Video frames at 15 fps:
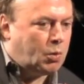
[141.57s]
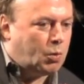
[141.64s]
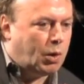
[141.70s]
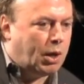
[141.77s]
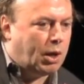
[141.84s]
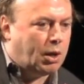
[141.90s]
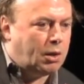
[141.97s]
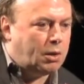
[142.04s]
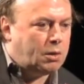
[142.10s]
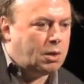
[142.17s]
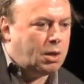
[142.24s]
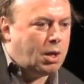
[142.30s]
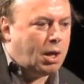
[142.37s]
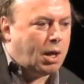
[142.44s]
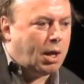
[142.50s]
Well,
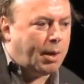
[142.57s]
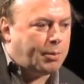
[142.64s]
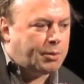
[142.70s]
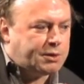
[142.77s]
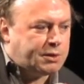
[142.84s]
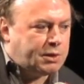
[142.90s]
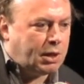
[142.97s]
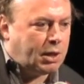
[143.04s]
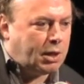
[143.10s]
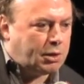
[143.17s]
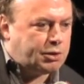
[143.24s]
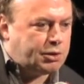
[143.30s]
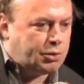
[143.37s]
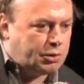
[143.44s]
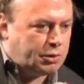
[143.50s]
I was
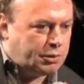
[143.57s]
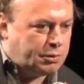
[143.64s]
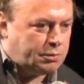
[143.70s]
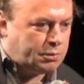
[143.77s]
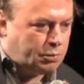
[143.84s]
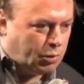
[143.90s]
there during